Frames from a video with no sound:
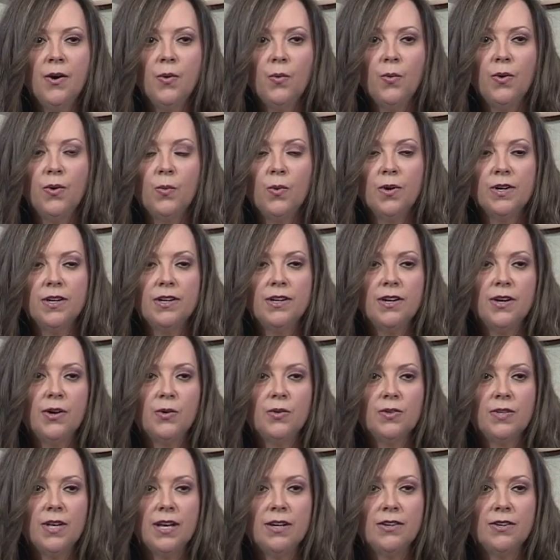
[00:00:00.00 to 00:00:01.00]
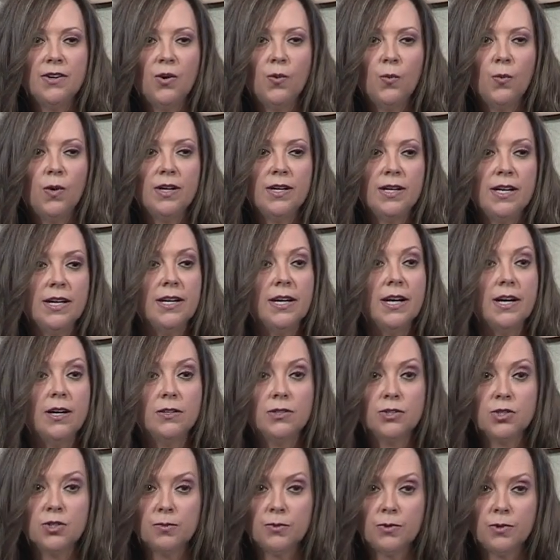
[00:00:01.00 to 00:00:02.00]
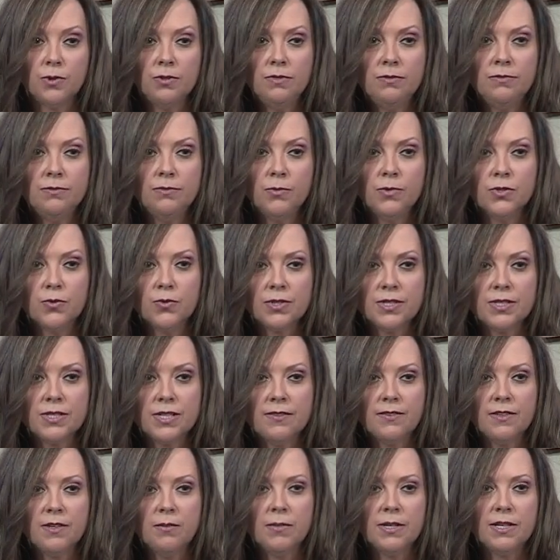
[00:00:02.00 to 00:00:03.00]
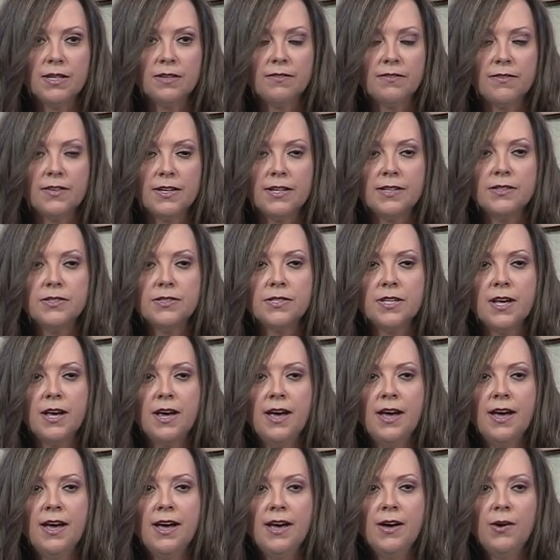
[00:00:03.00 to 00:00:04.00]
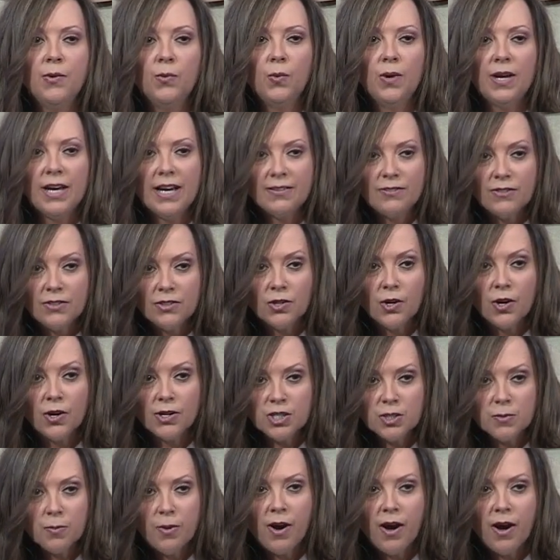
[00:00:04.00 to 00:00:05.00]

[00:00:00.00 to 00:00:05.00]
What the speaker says: We want to know that no one ineligible was receiving benefits. We have a large